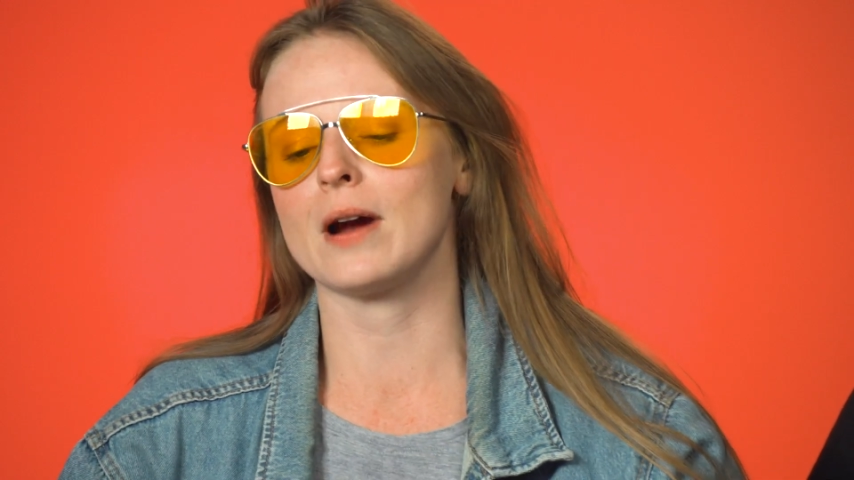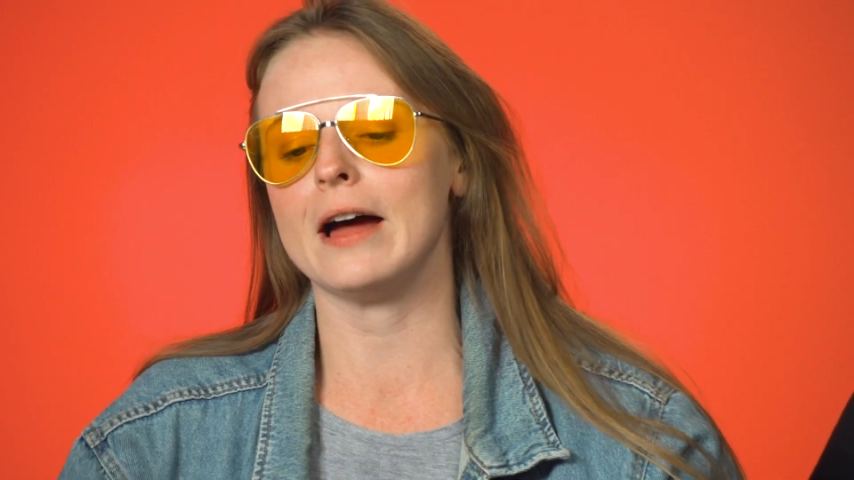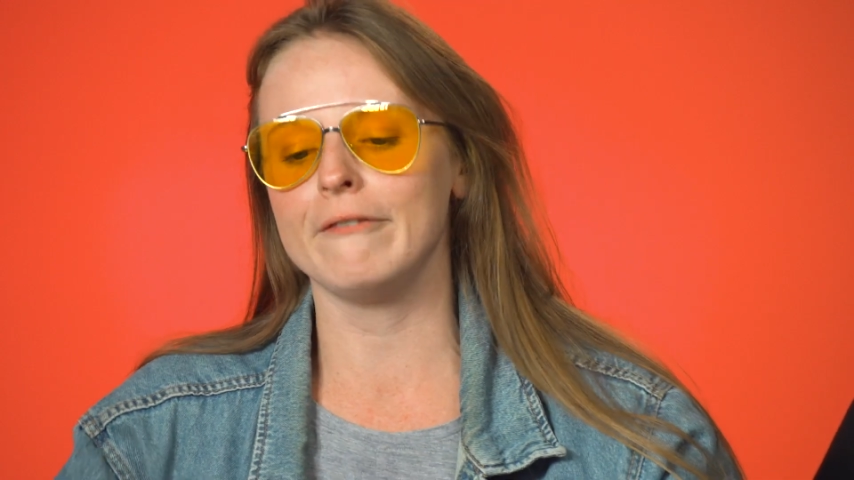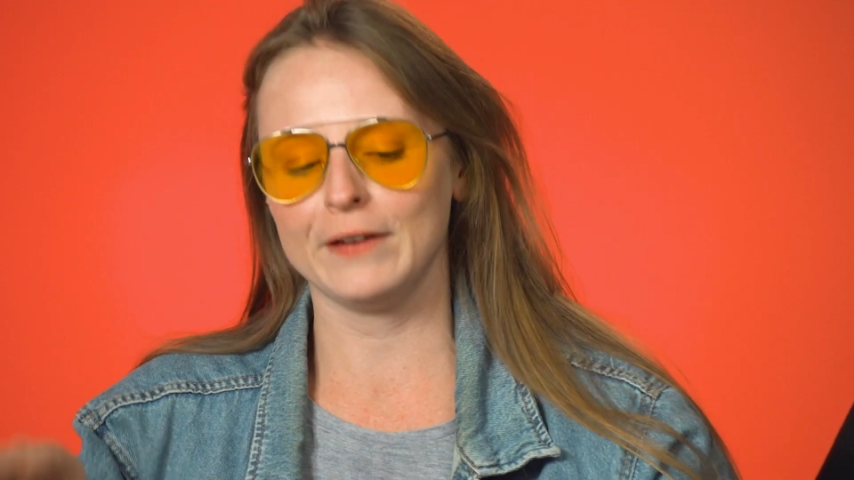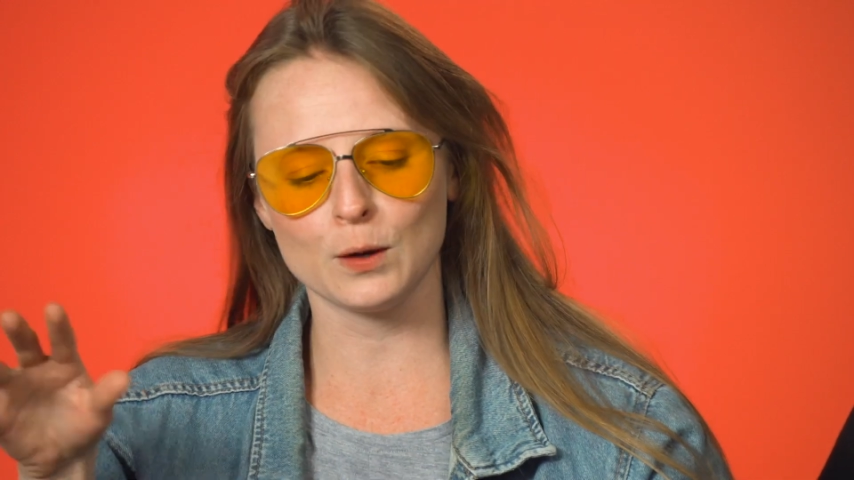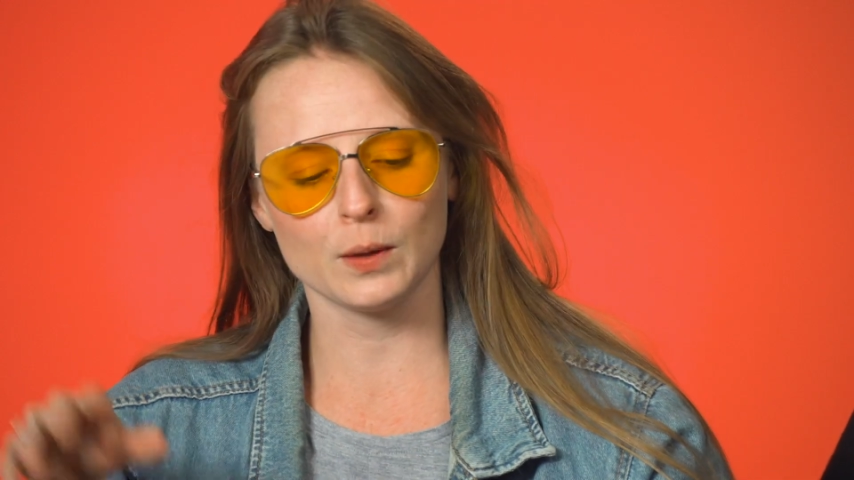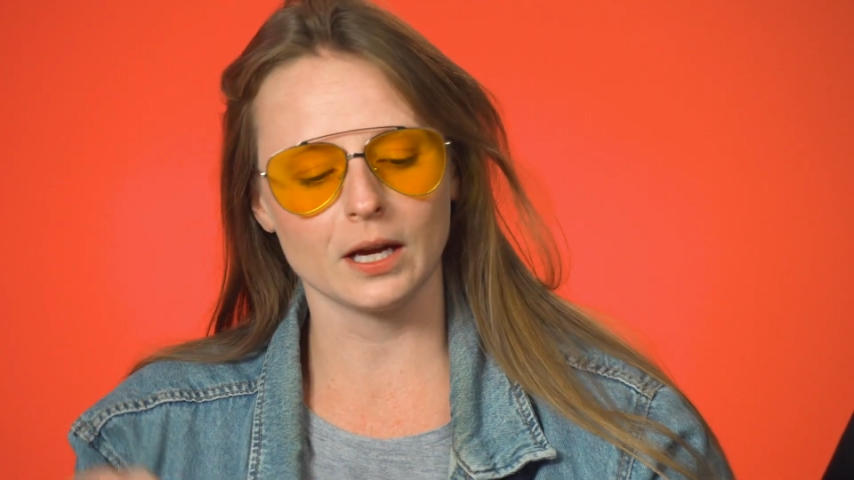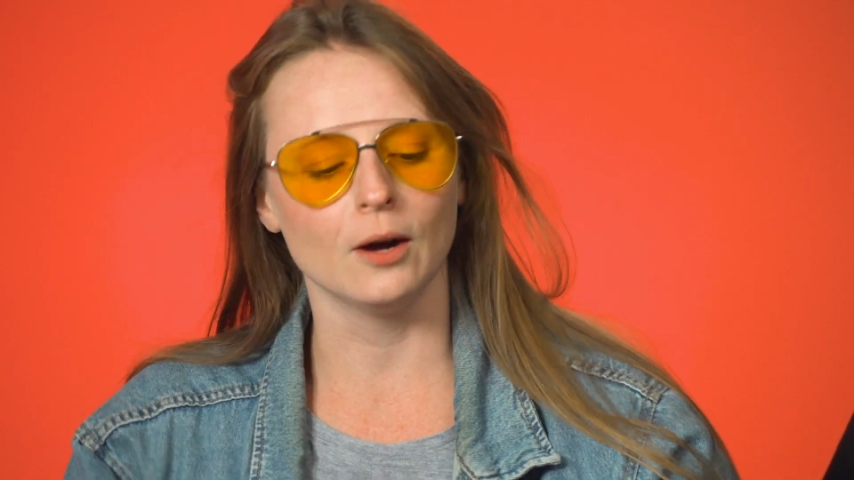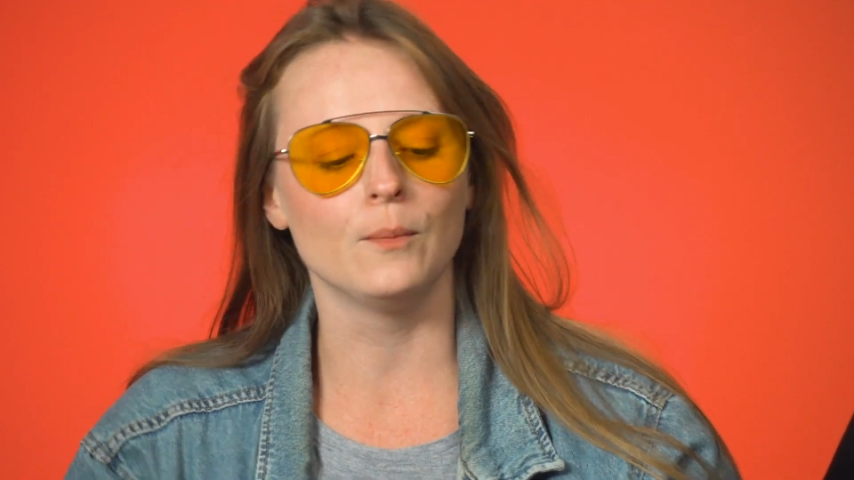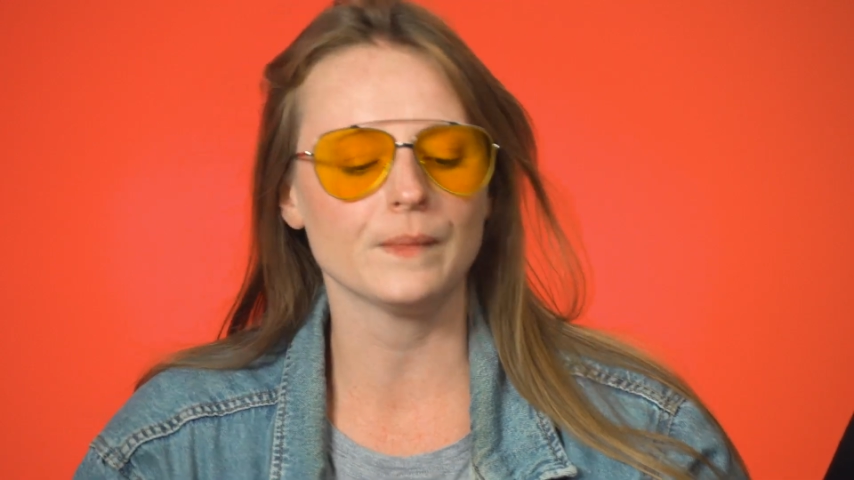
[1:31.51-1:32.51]
has... Improv, here we
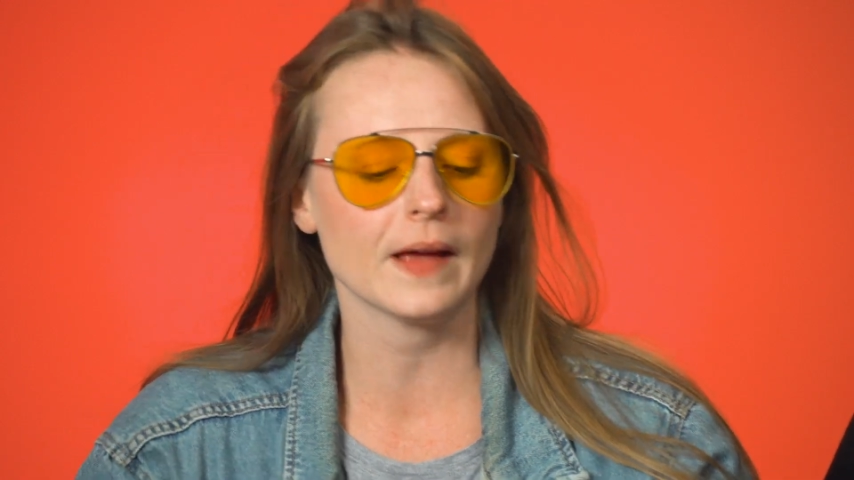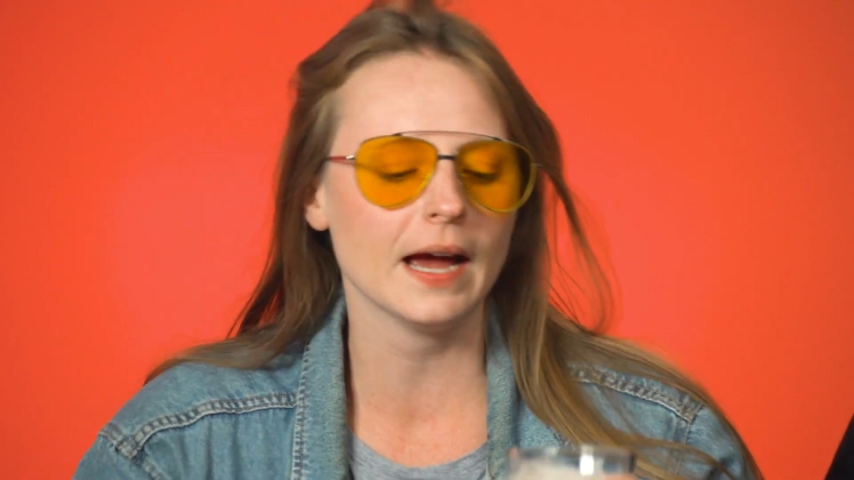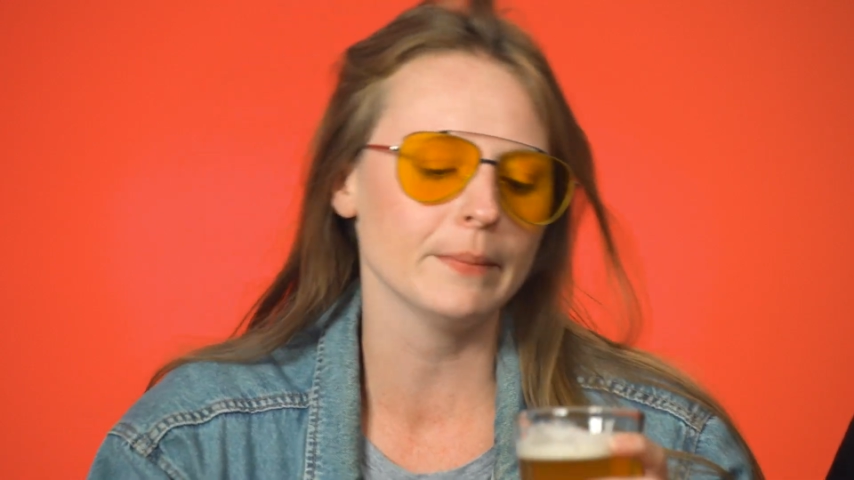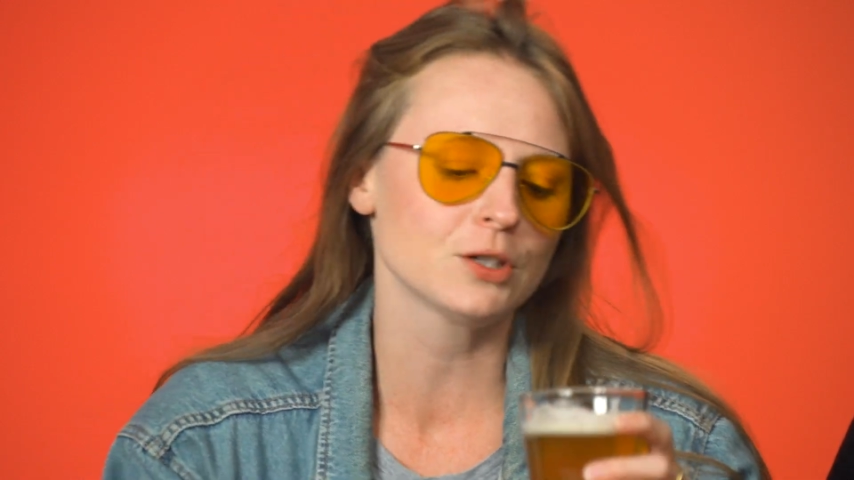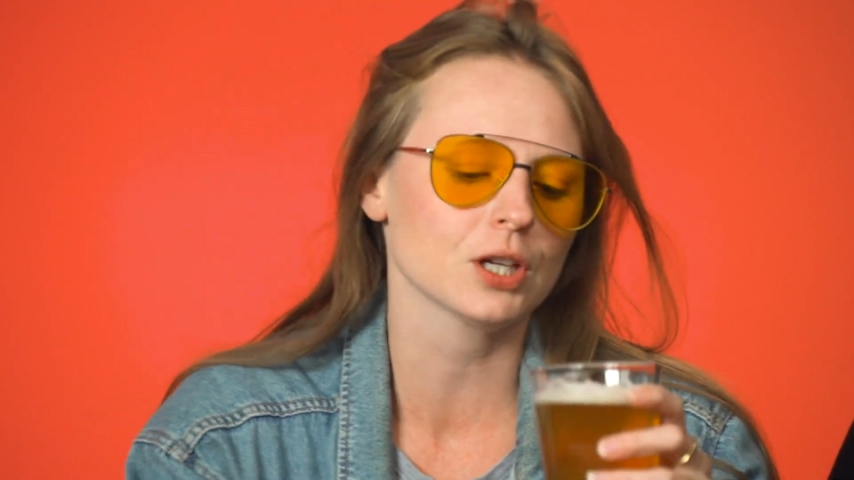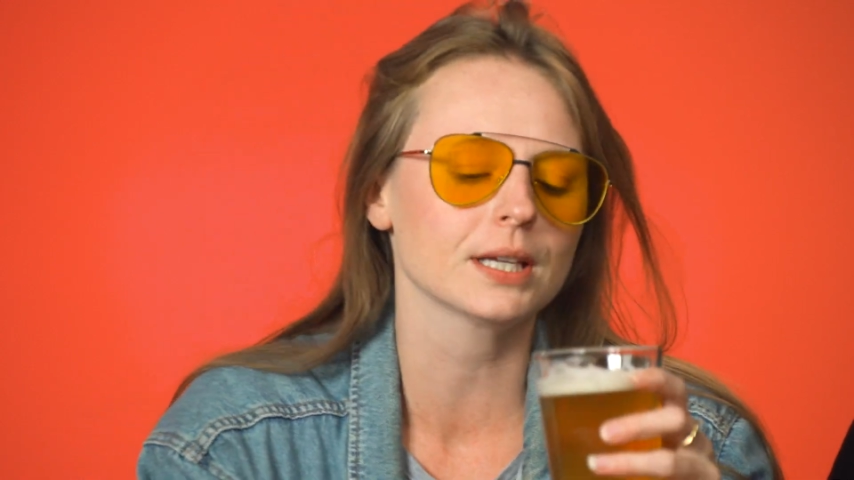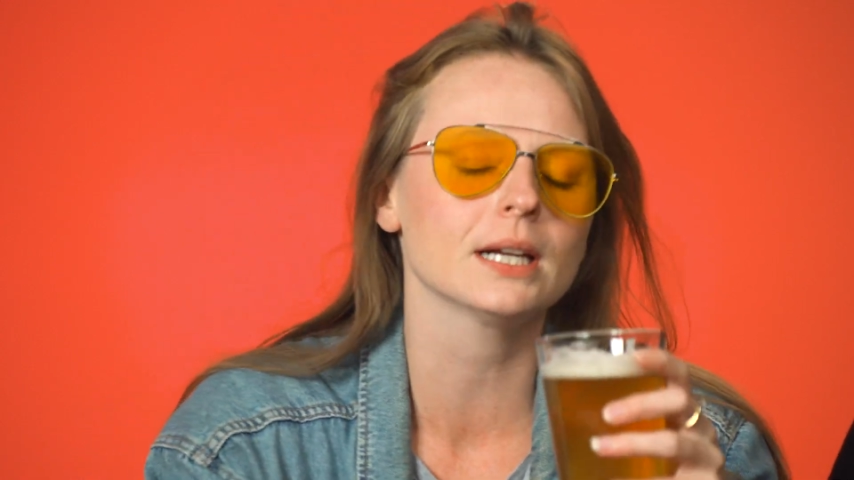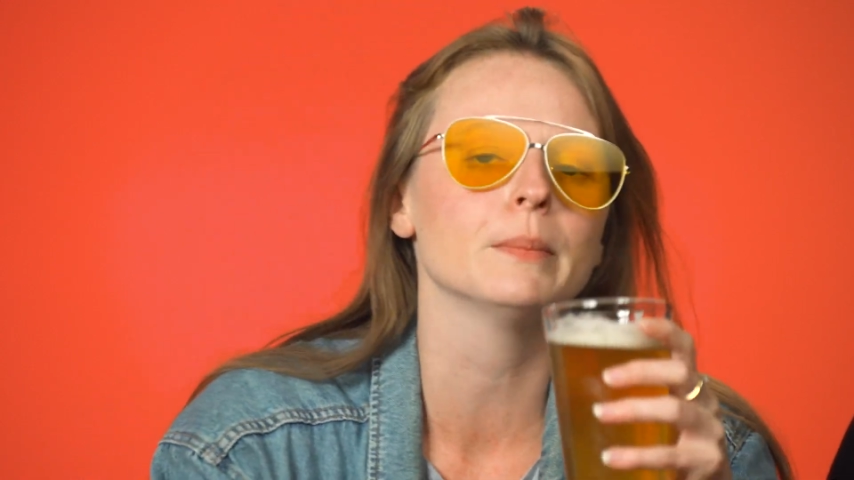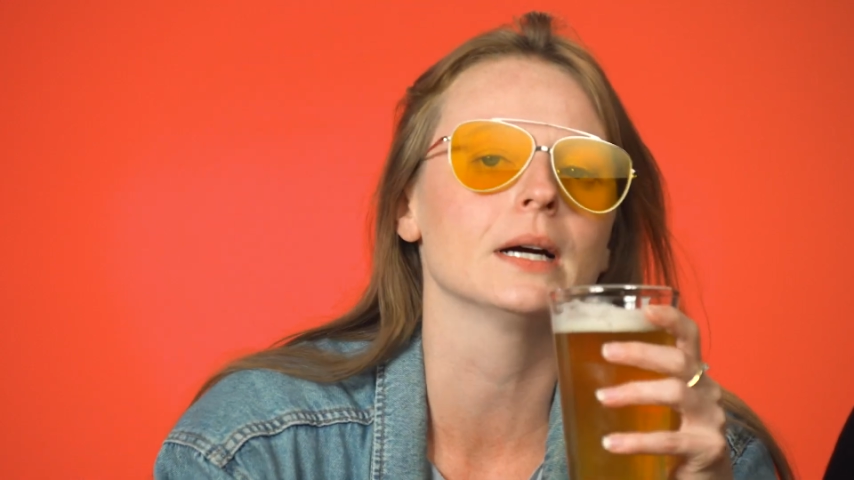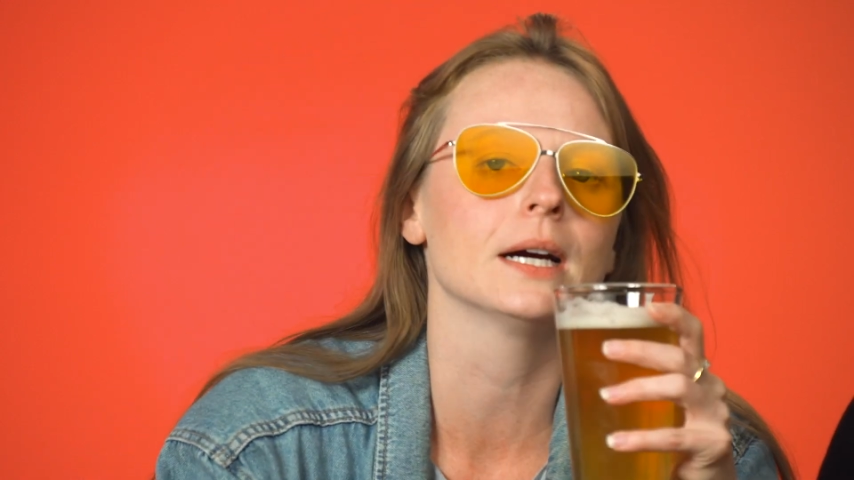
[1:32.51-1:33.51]
go. Right. I'm a chick
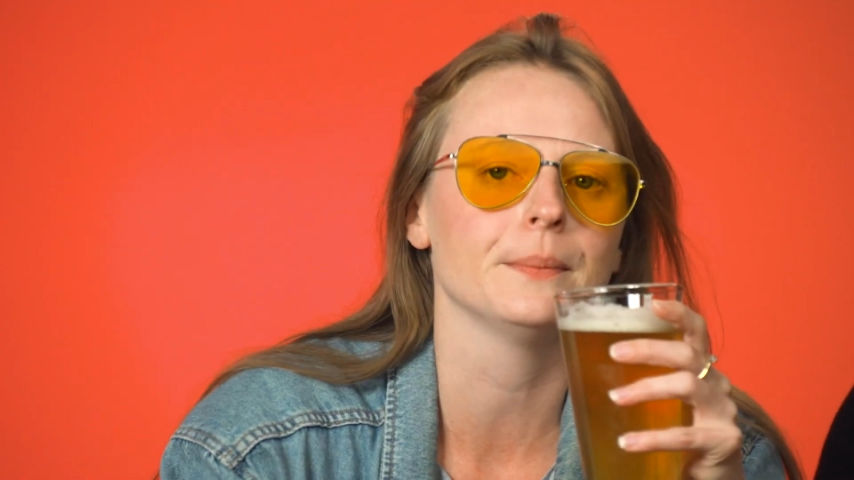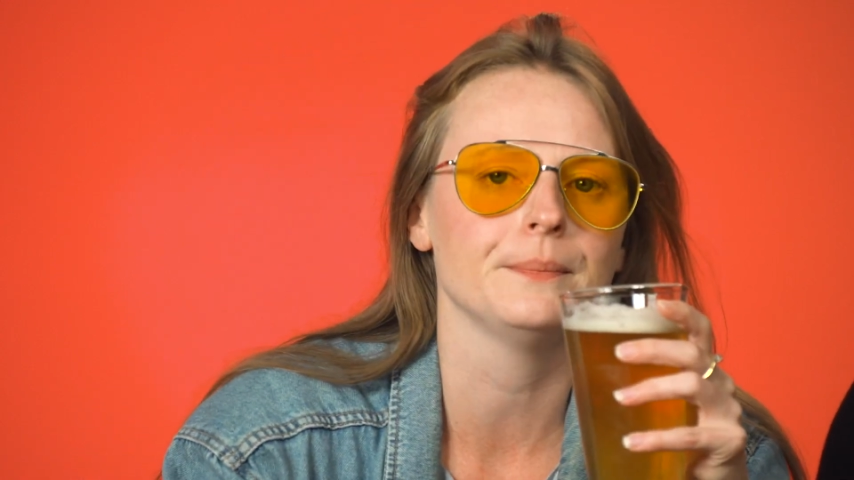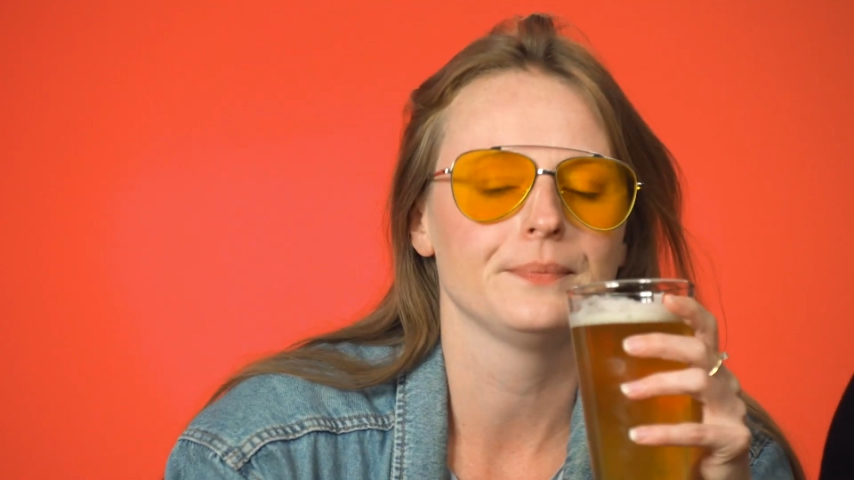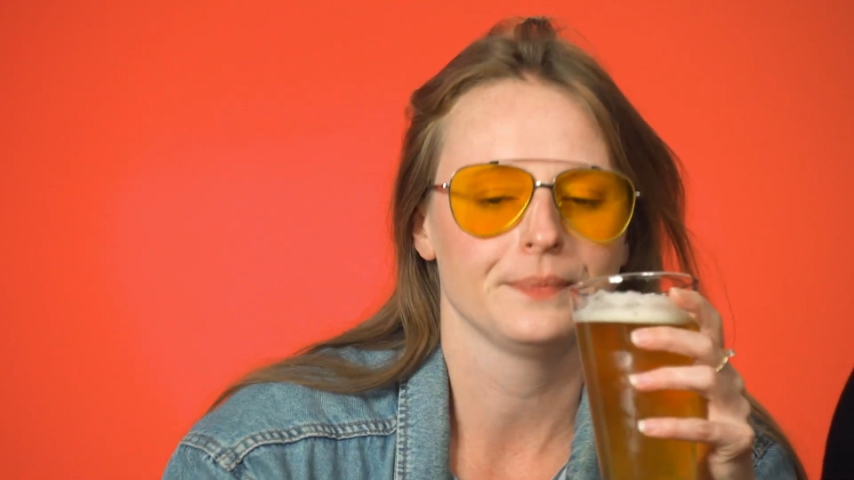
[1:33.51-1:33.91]
at a bar,